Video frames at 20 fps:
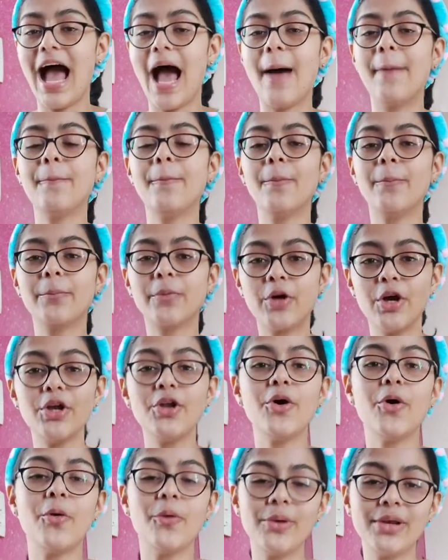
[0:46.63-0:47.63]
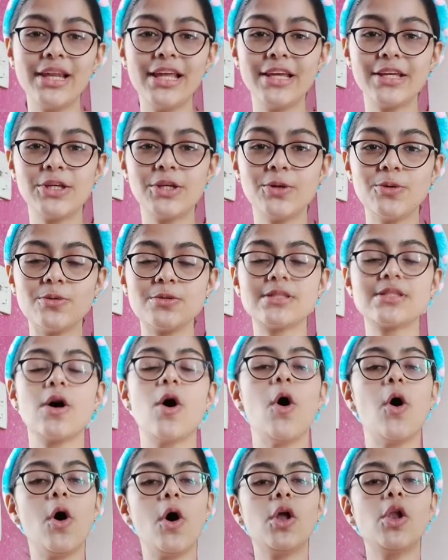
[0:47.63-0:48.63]
I'm gonna only use
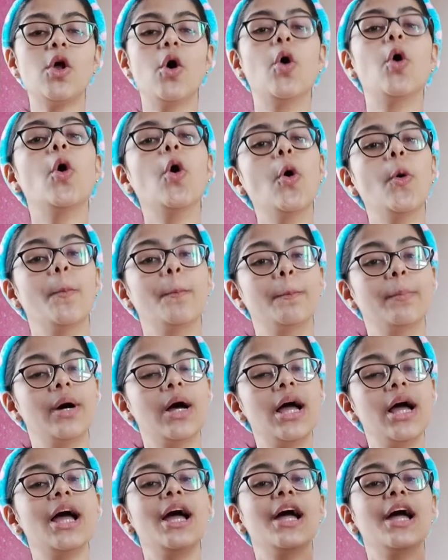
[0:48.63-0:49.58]
all home